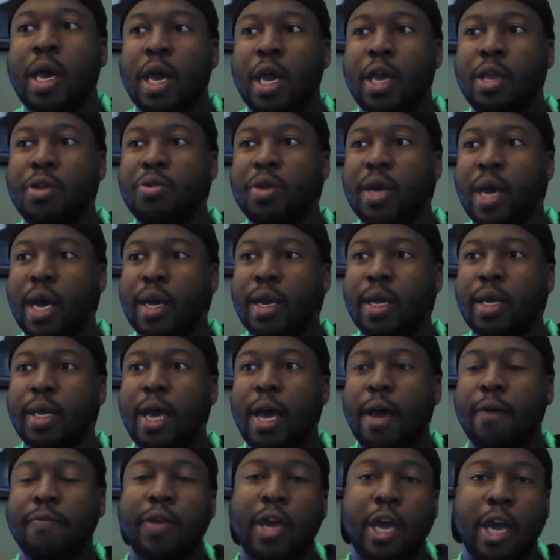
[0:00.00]
And you kind of
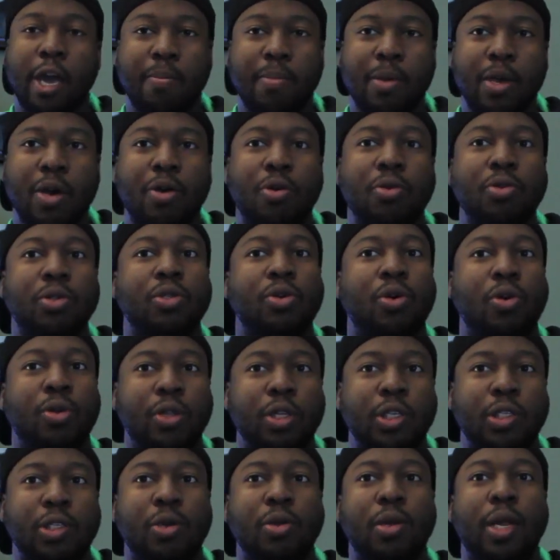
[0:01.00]
have cameos on
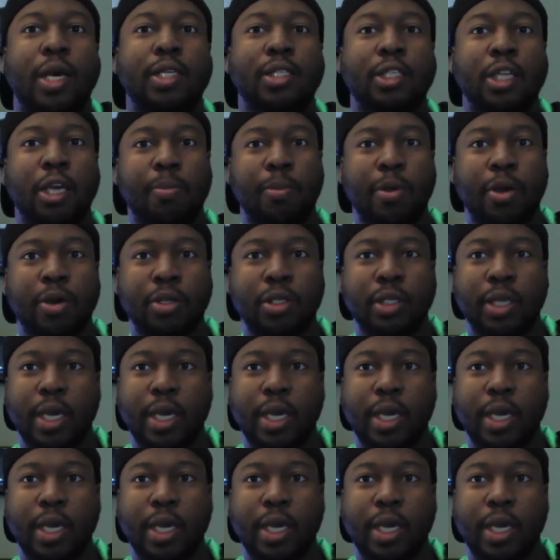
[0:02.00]
the show, like Samuel L.